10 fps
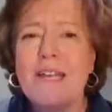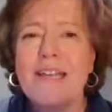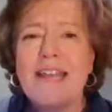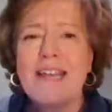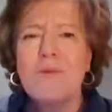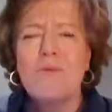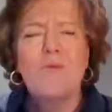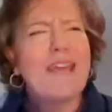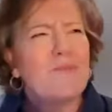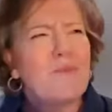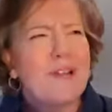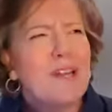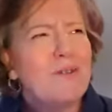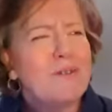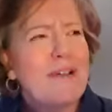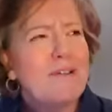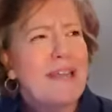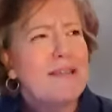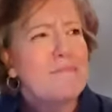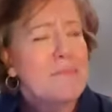but wait, we're going to go down
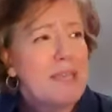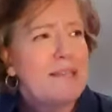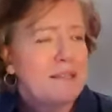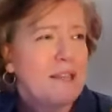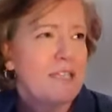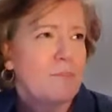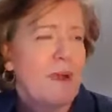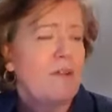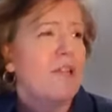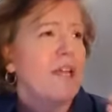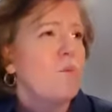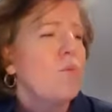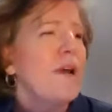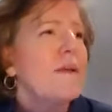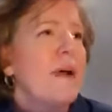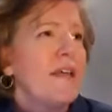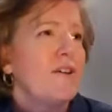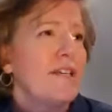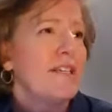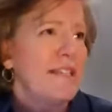and meet Les Brown. Like, what am I
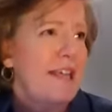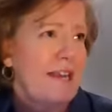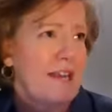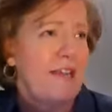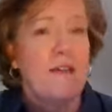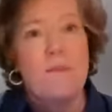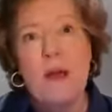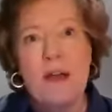going to say to him?